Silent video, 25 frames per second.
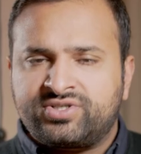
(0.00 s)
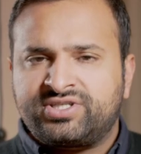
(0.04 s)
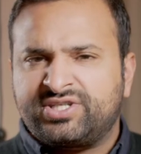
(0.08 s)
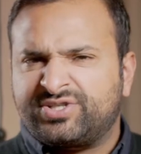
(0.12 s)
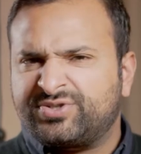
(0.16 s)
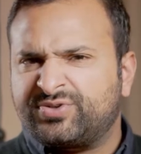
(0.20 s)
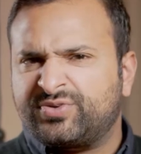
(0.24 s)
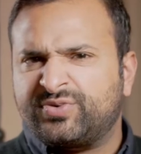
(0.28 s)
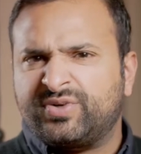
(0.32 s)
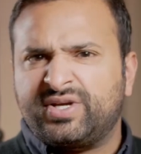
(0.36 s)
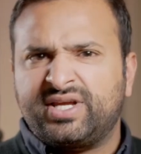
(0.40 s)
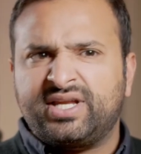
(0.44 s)
is
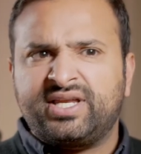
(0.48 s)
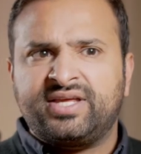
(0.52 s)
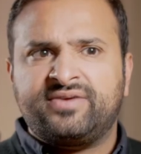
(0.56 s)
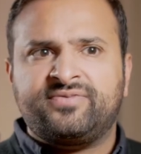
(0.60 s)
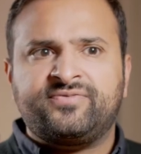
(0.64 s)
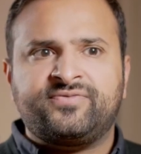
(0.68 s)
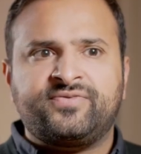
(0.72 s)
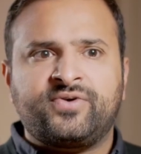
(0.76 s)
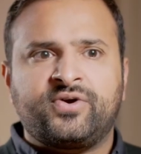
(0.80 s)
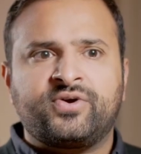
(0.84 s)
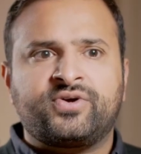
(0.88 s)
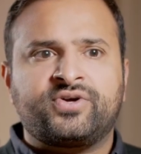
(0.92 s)
really
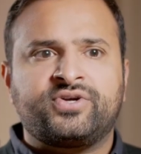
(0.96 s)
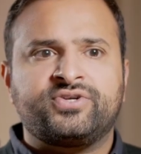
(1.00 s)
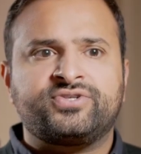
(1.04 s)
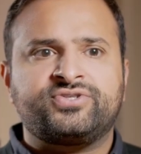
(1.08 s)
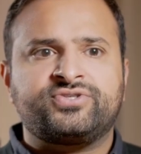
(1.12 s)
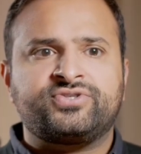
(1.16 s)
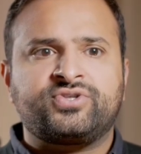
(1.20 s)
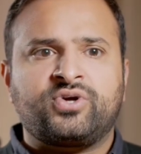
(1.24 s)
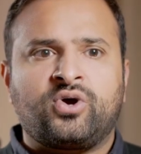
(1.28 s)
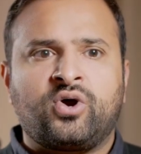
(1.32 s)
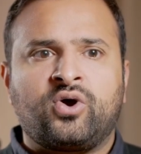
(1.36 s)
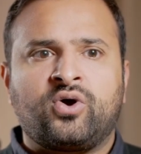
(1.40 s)

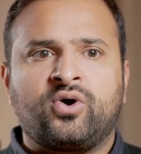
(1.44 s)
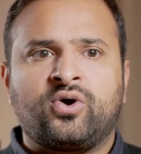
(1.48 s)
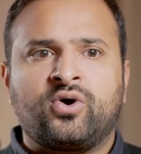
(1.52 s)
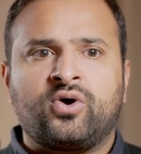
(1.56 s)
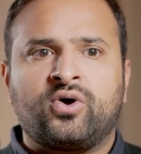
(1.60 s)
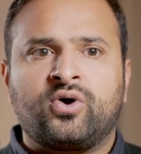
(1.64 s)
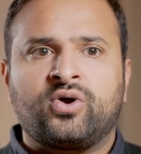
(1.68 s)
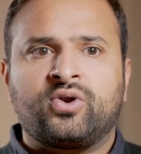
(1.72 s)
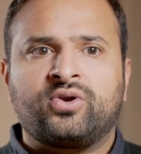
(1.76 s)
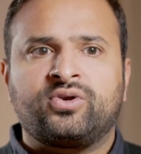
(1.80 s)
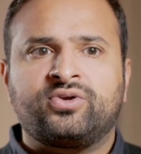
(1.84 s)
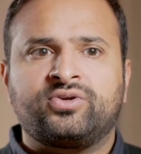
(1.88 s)
focused
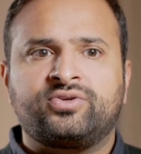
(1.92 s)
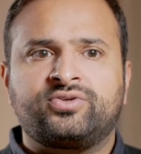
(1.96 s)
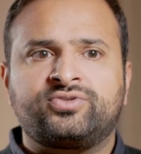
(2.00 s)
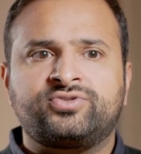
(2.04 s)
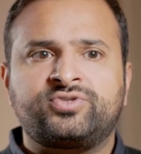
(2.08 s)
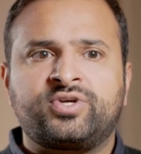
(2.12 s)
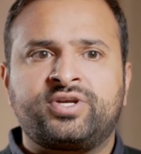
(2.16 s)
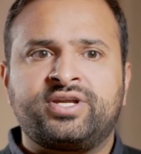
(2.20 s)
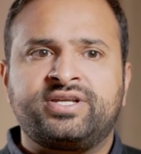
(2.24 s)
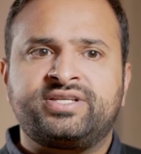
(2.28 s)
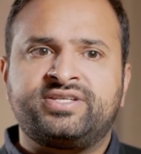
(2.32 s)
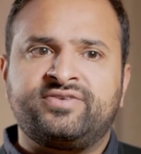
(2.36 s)
on
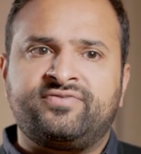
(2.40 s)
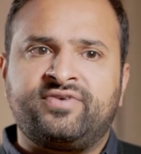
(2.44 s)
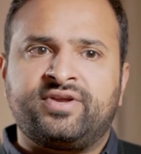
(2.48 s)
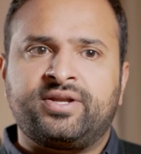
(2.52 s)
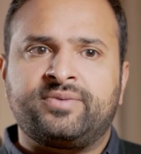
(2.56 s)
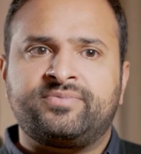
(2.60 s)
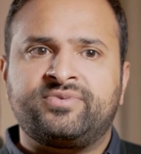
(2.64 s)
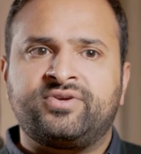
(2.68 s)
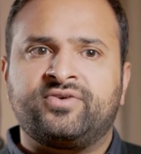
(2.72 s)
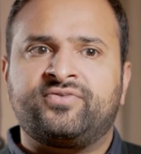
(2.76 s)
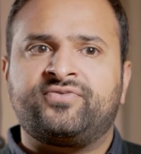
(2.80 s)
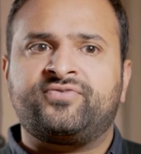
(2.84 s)
trying to
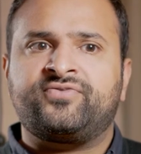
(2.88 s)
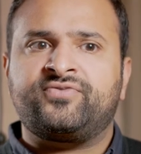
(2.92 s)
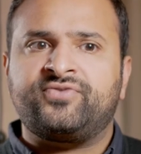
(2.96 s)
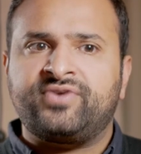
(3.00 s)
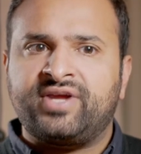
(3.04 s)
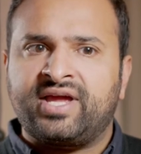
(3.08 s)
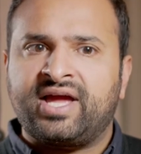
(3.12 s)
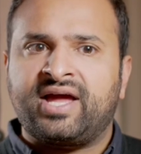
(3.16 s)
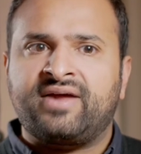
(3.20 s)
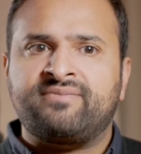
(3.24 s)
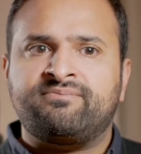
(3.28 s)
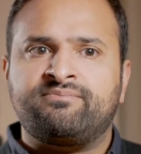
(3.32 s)
develop your
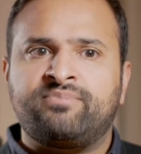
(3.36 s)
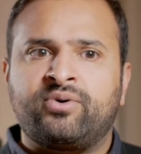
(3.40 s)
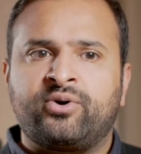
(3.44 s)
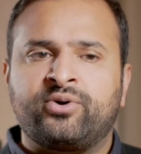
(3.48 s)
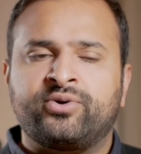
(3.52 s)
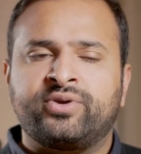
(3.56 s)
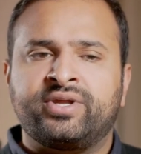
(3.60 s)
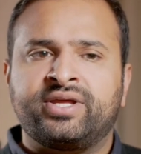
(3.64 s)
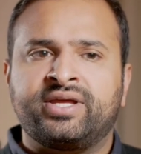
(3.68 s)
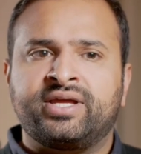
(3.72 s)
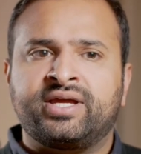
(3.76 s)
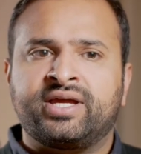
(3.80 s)
freehand
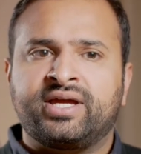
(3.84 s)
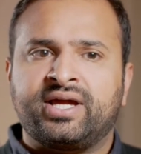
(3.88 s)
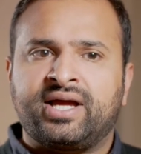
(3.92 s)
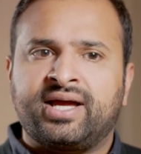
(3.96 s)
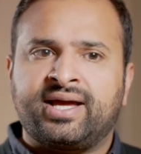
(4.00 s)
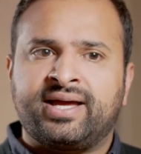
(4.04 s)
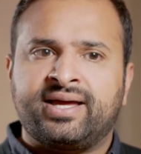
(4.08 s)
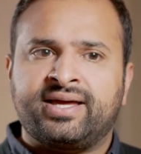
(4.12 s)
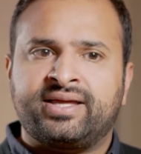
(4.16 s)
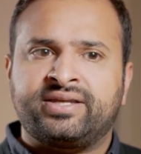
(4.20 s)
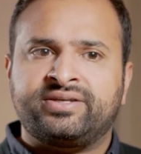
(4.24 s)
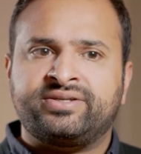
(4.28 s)
bonding
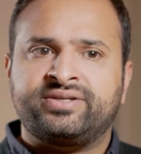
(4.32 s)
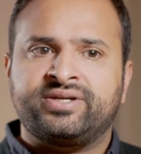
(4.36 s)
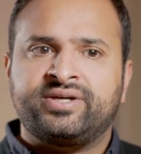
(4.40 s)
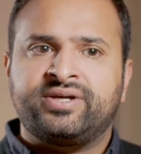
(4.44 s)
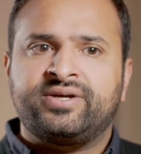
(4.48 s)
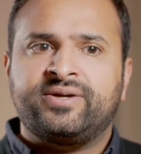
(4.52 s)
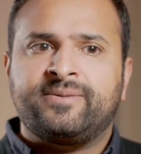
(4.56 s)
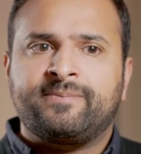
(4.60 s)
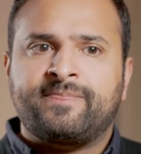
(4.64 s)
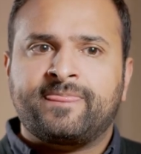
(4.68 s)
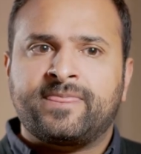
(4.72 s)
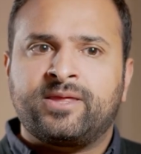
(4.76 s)
and
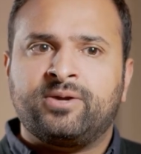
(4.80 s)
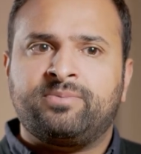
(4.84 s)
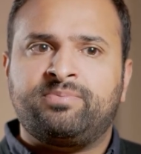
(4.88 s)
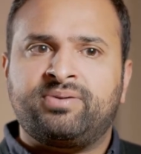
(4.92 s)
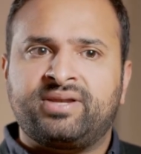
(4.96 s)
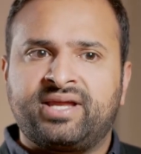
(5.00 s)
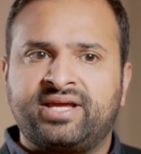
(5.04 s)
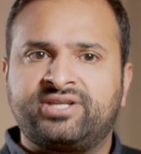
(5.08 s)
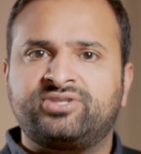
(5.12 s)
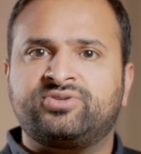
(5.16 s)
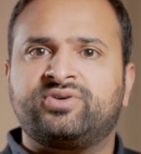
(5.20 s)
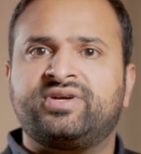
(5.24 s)
your palatal